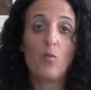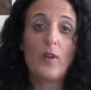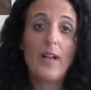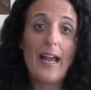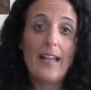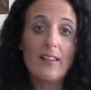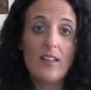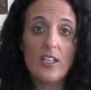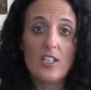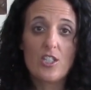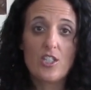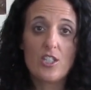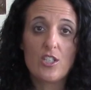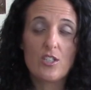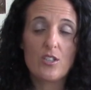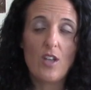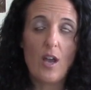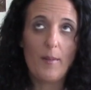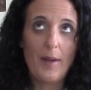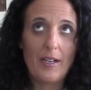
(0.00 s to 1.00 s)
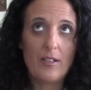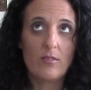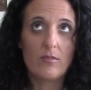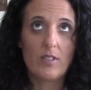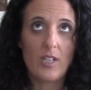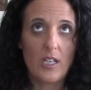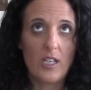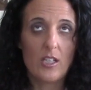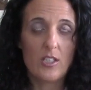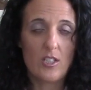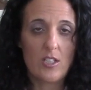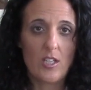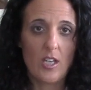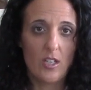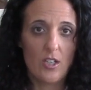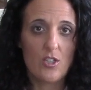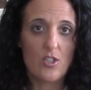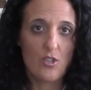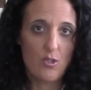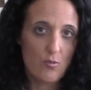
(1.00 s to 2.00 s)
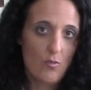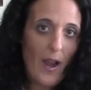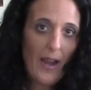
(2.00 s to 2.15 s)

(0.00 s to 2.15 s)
What I like about getting on the scale is you